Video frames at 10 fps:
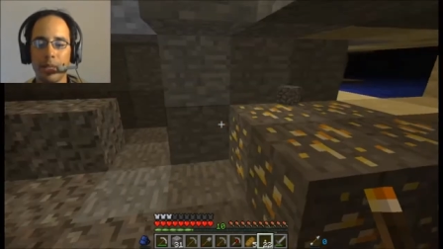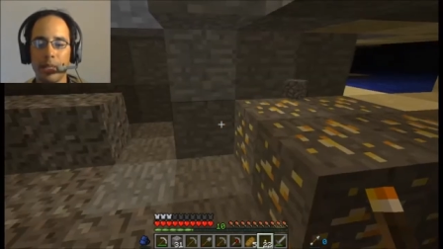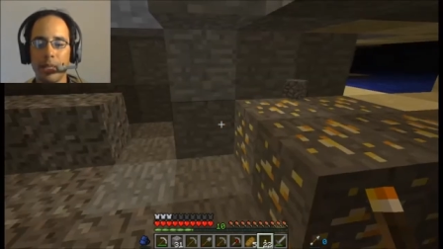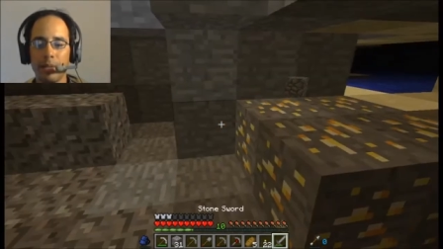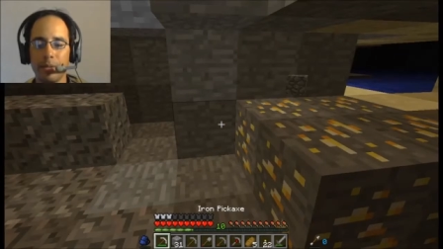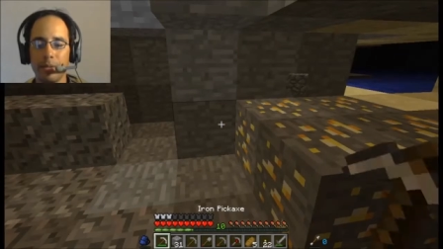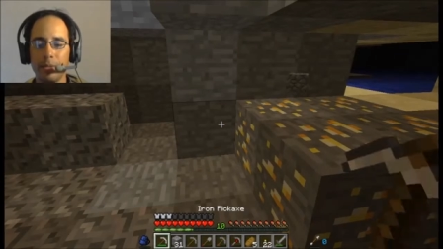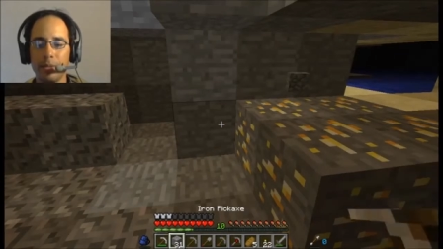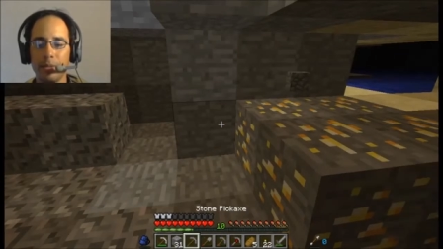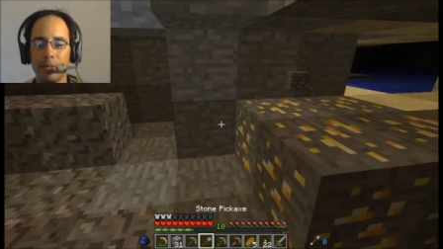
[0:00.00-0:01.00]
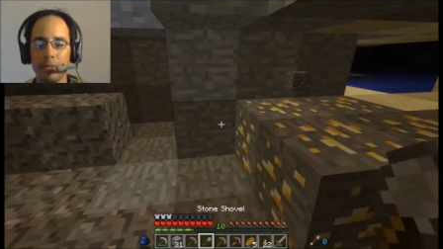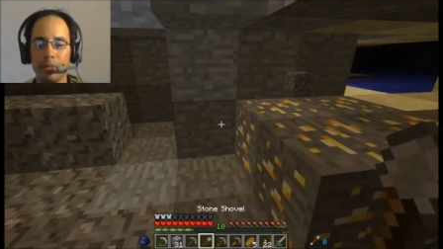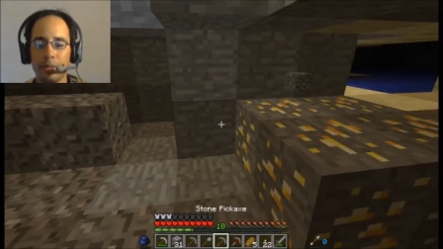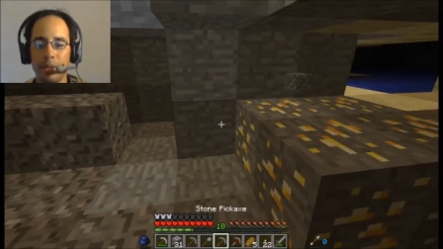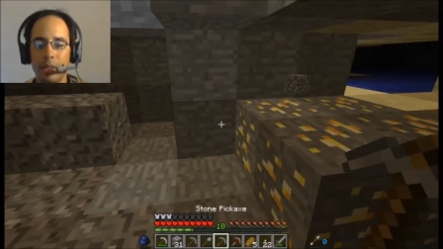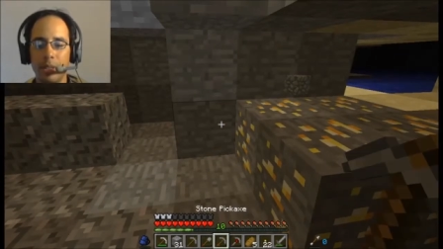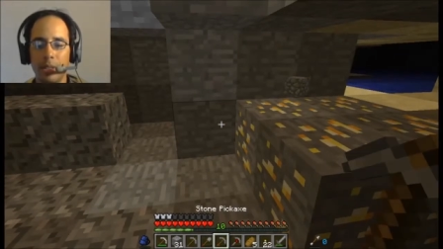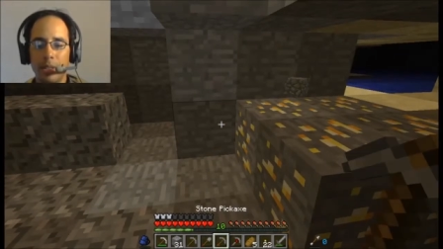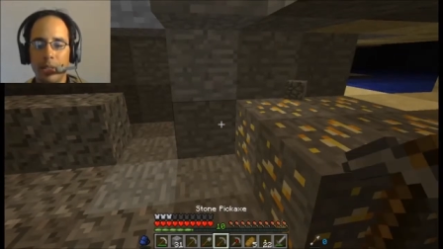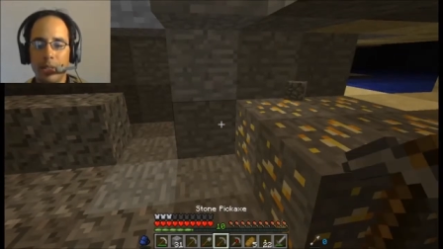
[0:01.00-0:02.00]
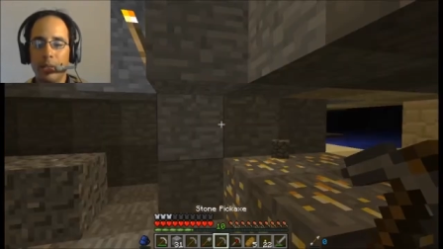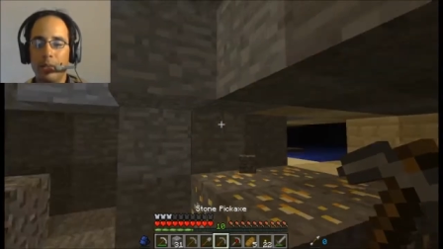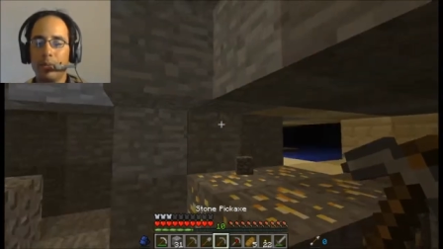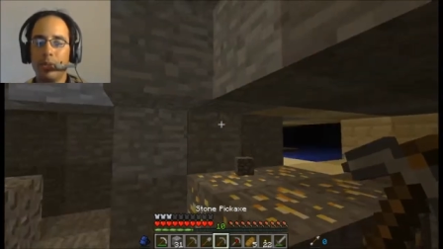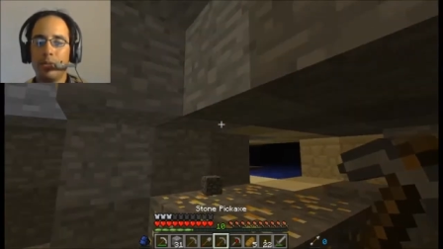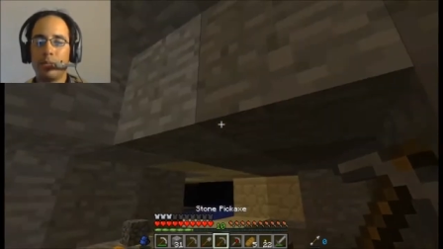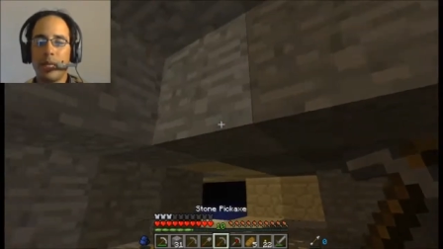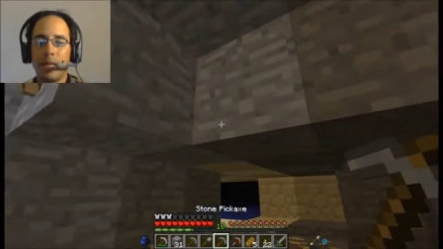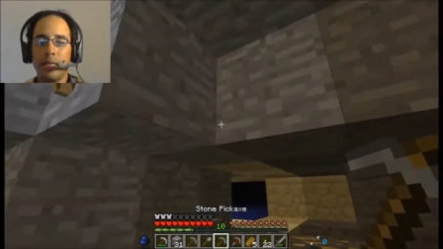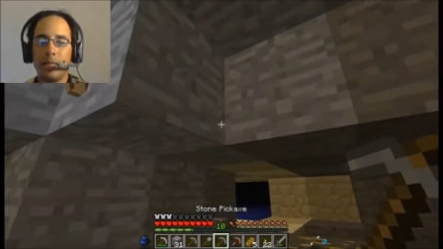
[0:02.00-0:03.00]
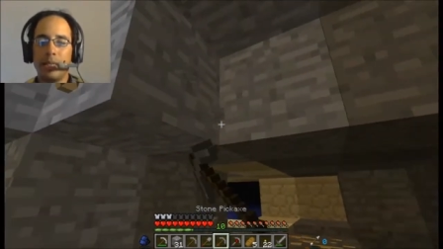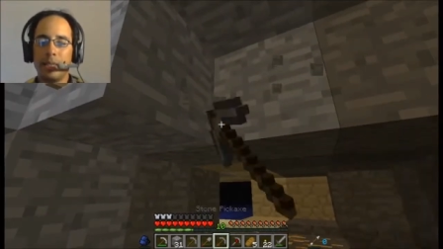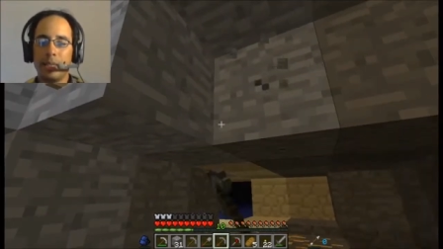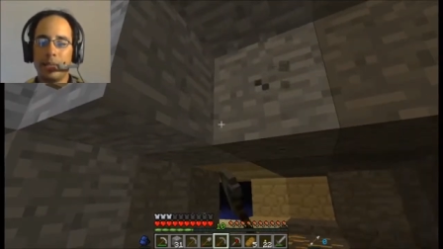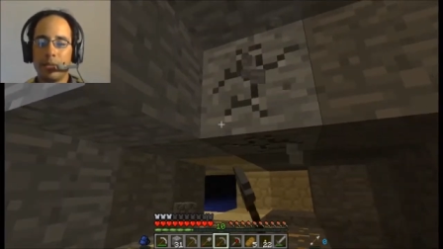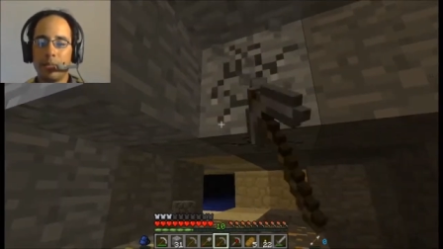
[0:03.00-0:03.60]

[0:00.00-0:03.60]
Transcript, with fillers: Mm, okay, I gotta do use my uh,